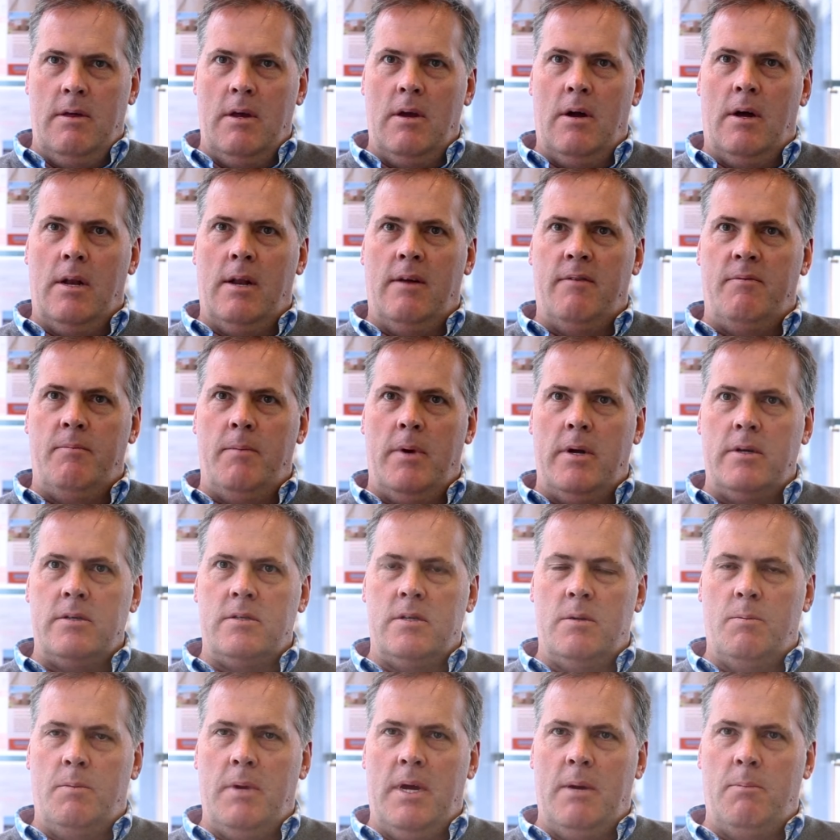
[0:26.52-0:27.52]
thing I love
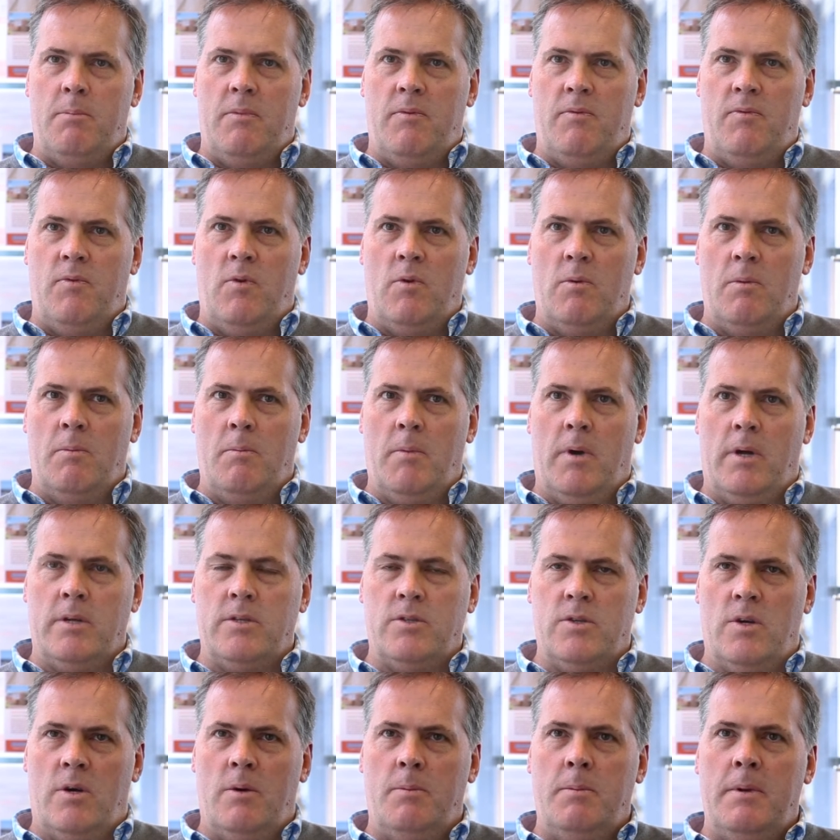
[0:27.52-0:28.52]
most about performing my
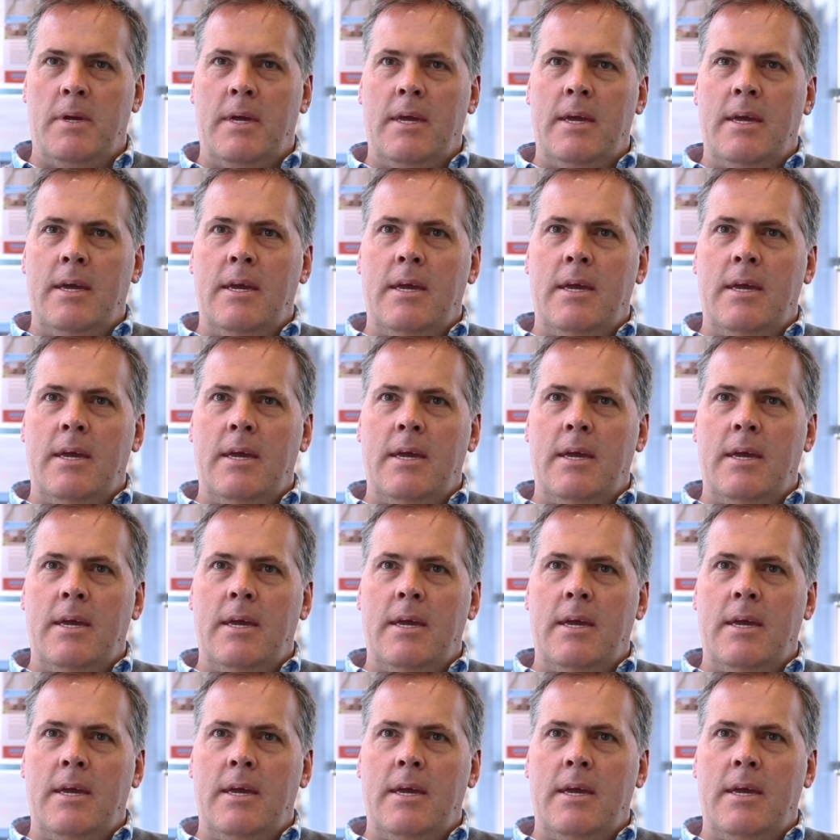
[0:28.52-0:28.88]
job